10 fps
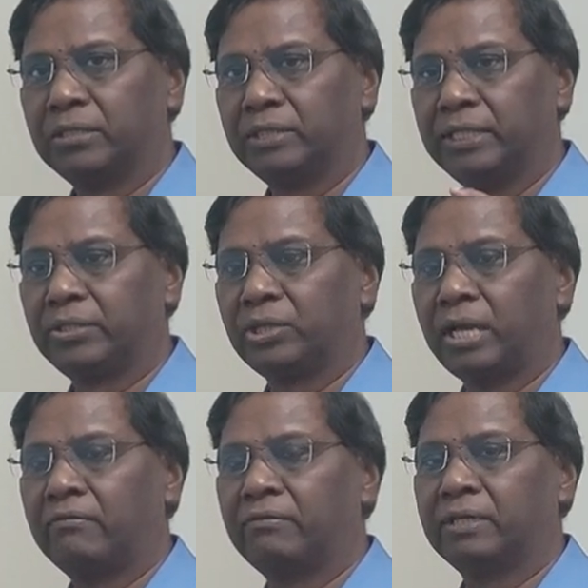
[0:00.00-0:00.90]
need to
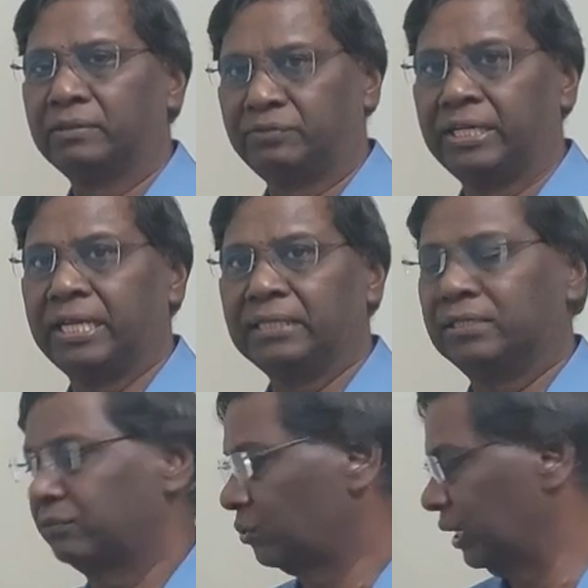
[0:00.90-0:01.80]
have
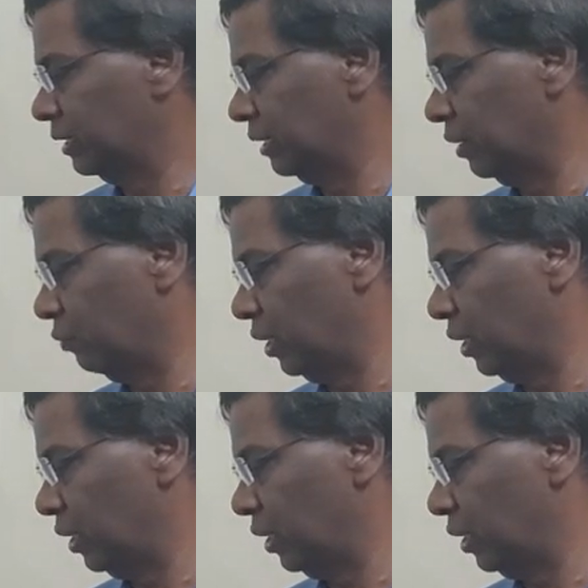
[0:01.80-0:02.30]
finance to the extent of